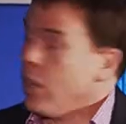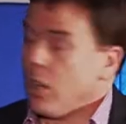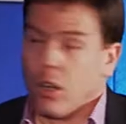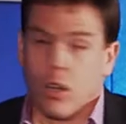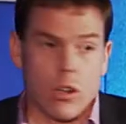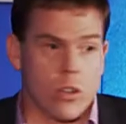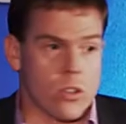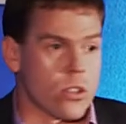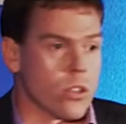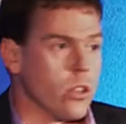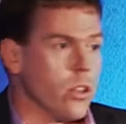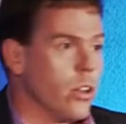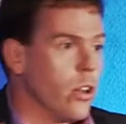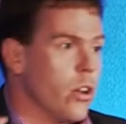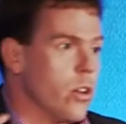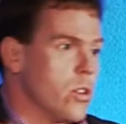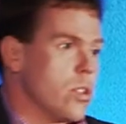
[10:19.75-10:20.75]
Lots
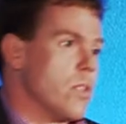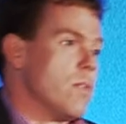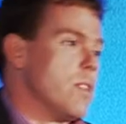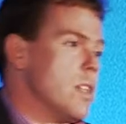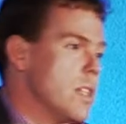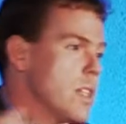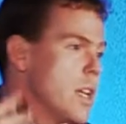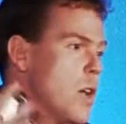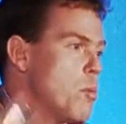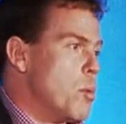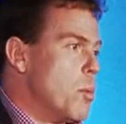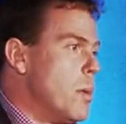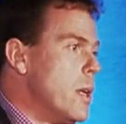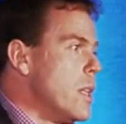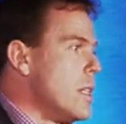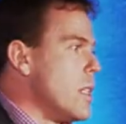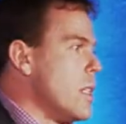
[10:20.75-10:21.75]
and lots of these
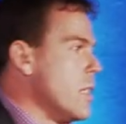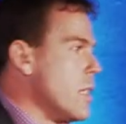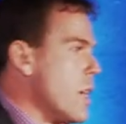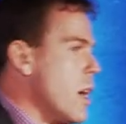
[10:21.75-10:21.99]
capabilities